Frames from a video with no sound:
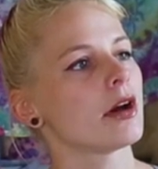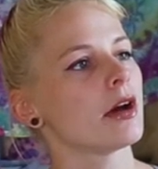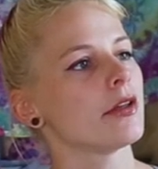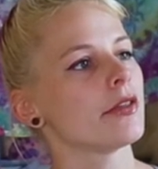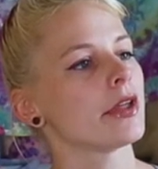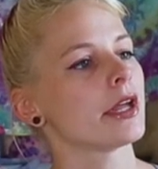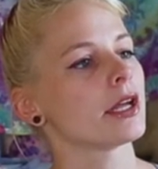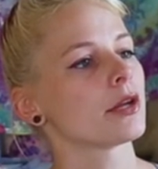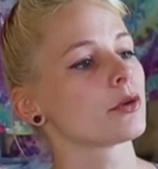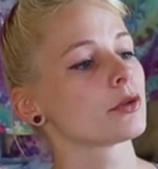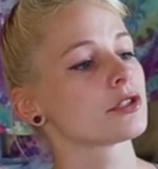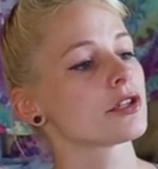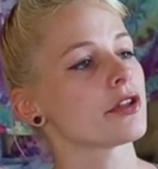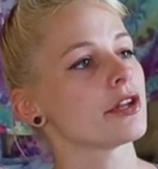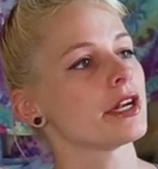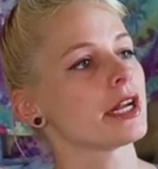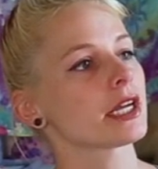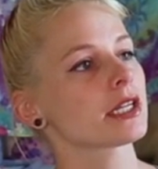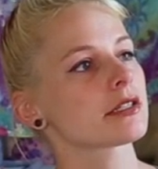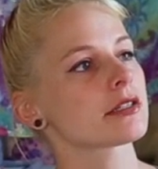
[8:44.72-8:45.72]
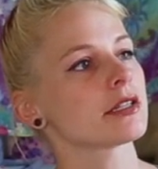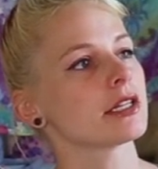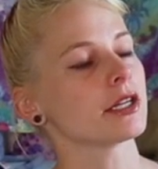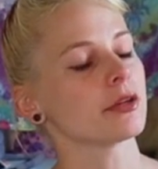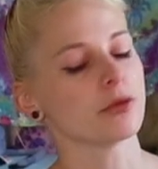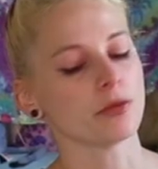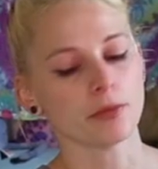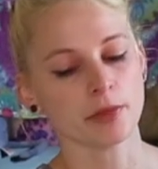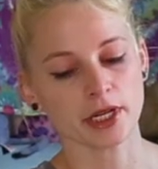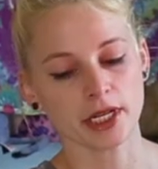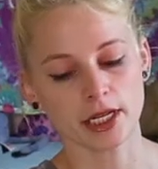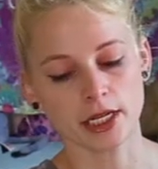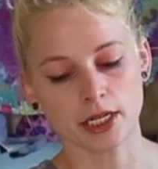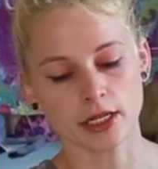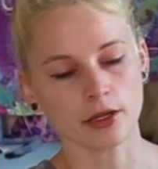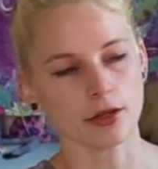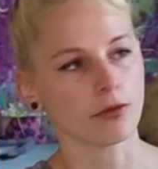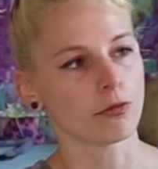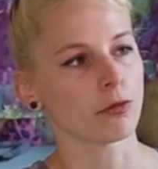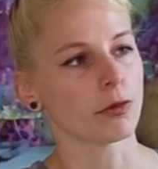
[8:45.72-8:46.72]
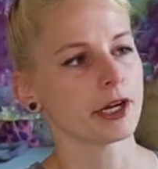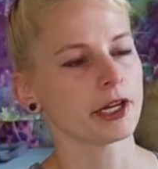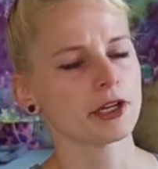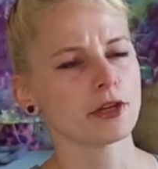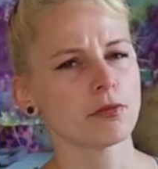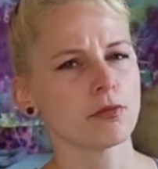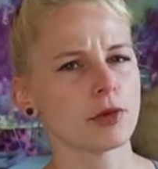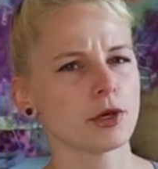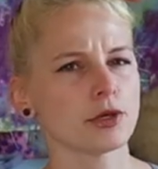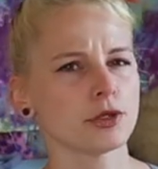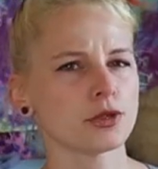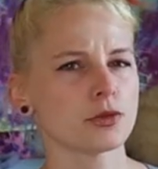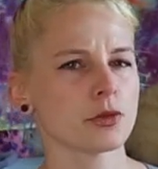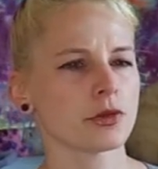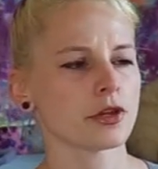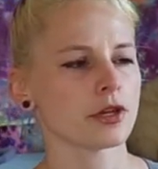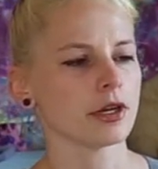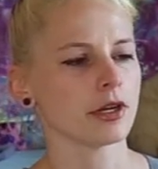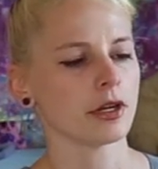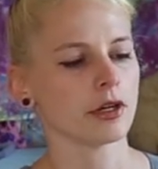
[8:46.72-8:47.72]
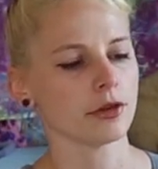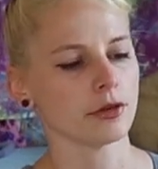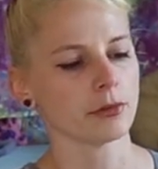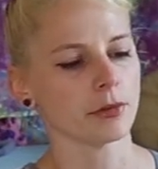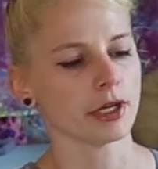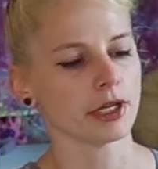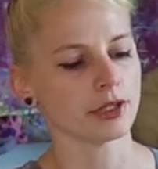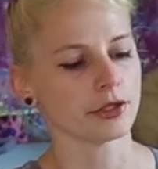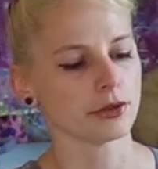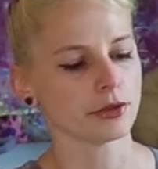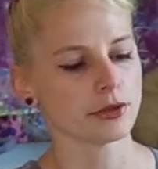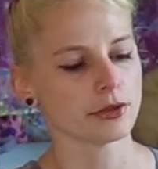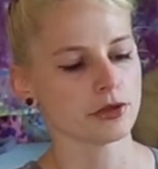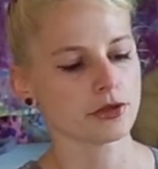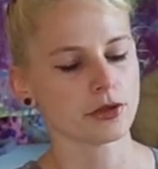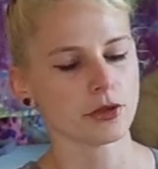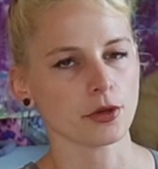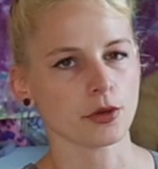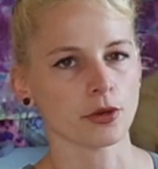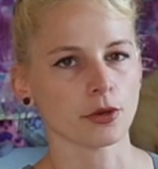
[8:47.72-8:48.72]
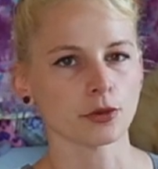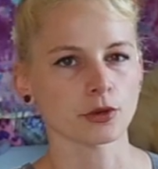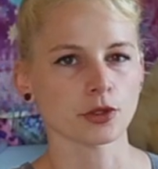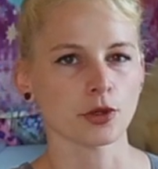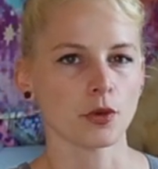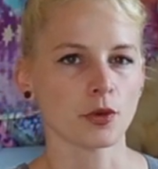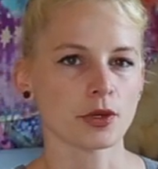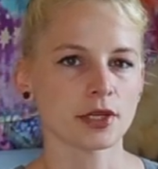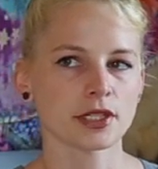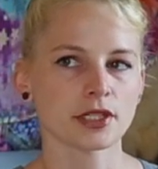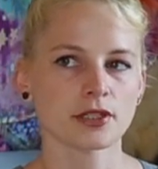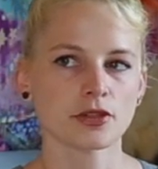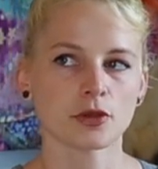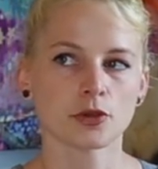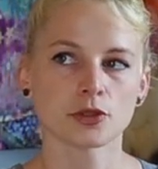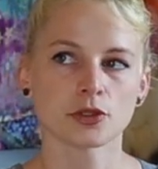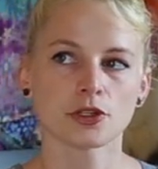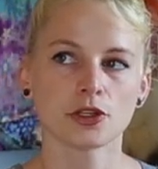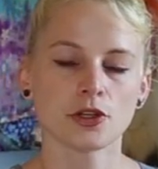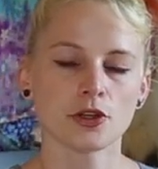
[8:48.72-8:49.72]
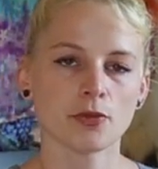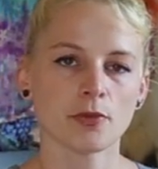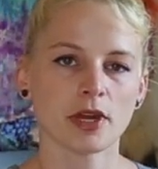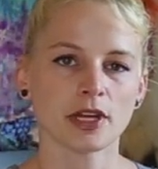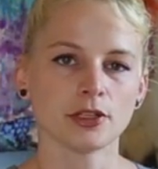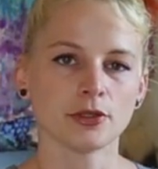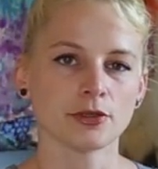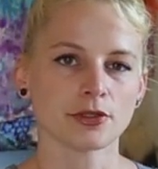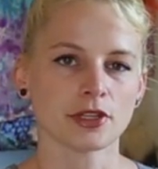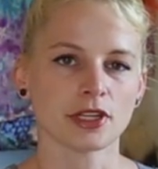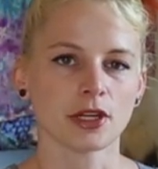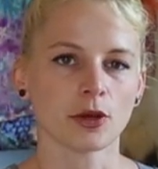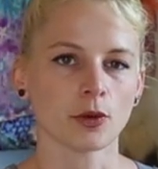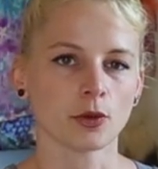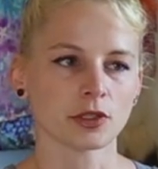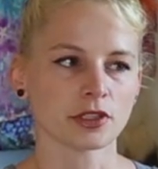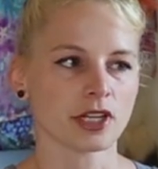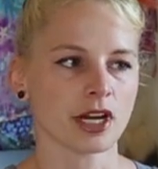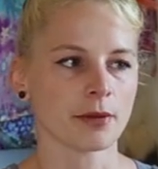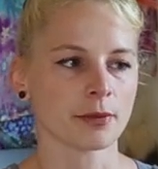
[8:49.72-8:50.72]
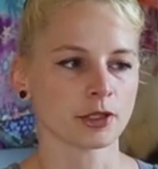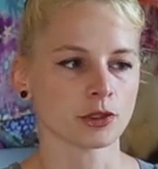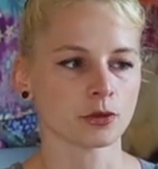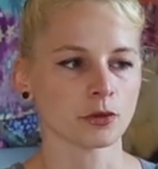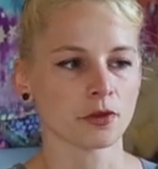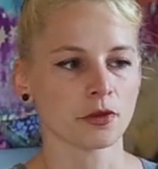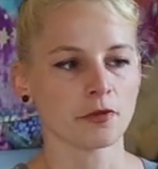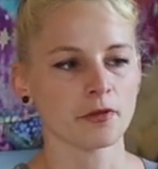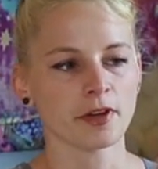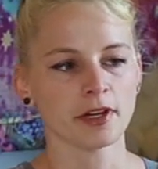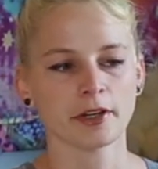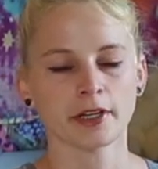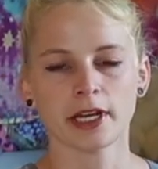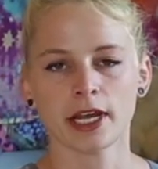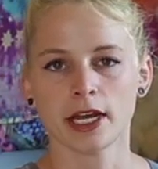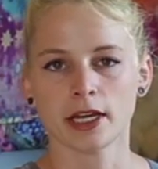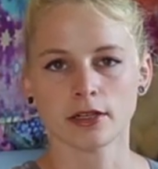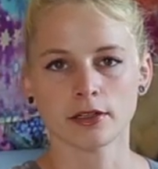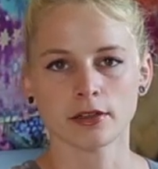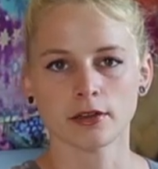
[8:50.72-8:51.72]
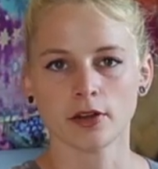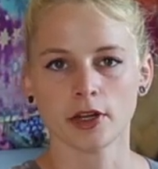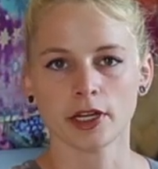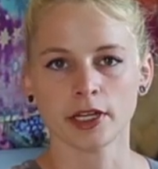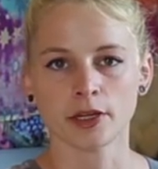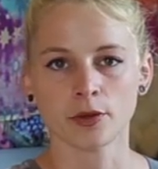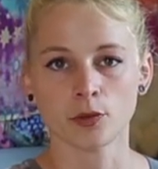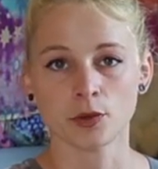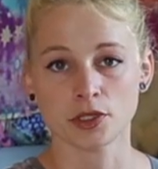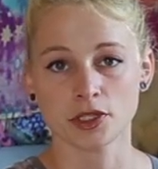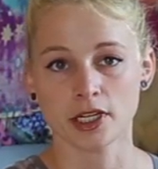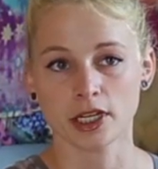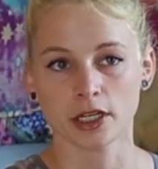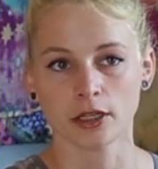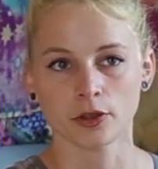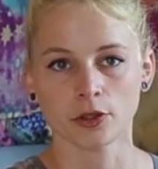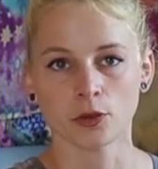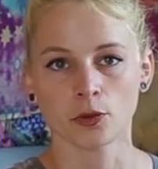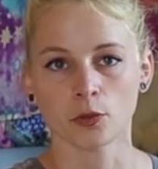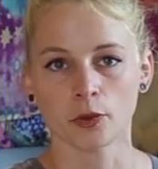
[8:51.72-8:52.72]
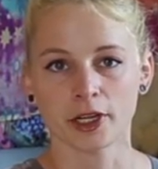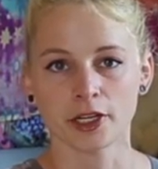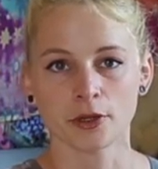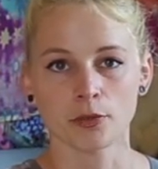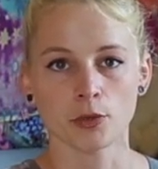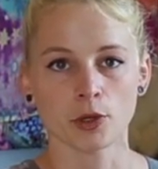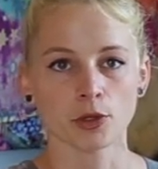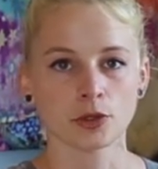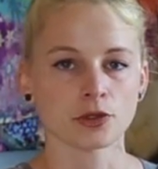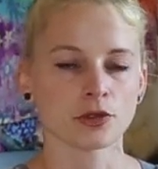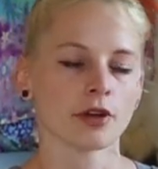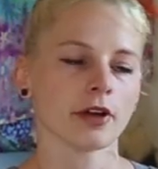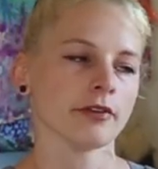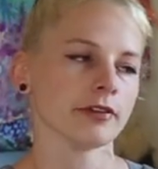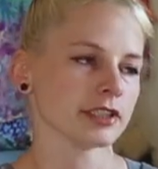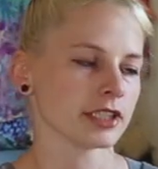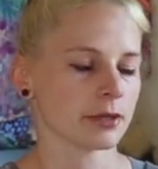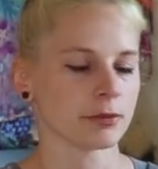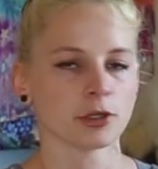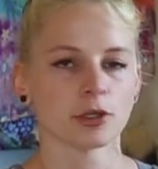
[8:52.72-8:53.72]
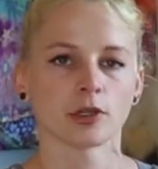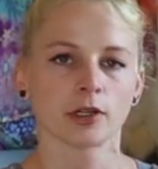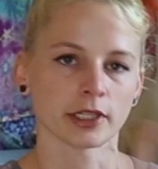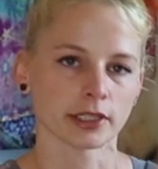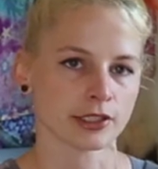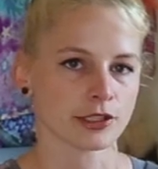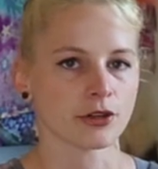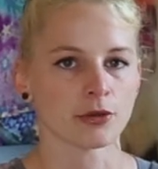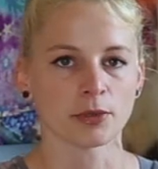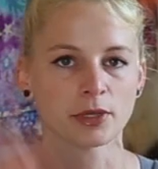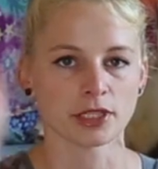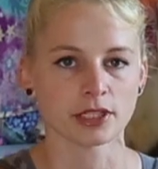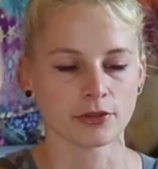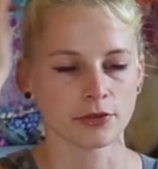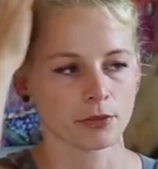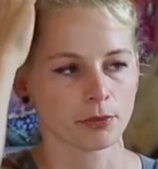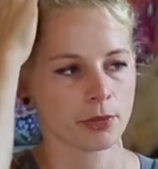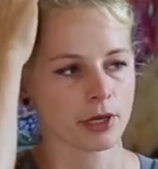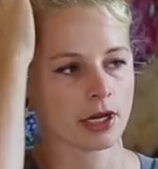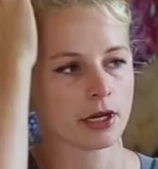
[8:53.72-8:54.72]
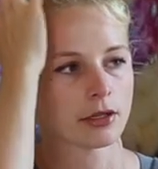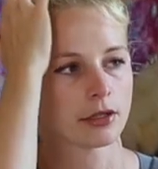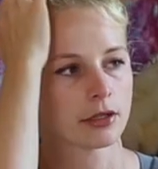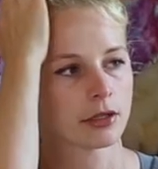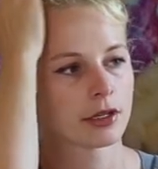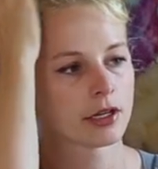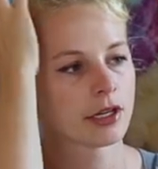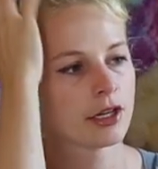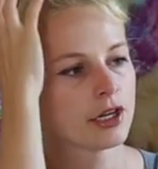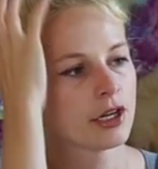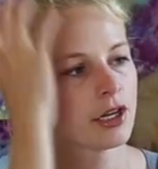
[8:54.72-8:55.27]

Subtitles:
And then on to the next thing will be random modes within other menus. So there was always those two menus in the old Atomics where at the very end light was like a little random mode, so every time you clicked it, it would be a different pattern.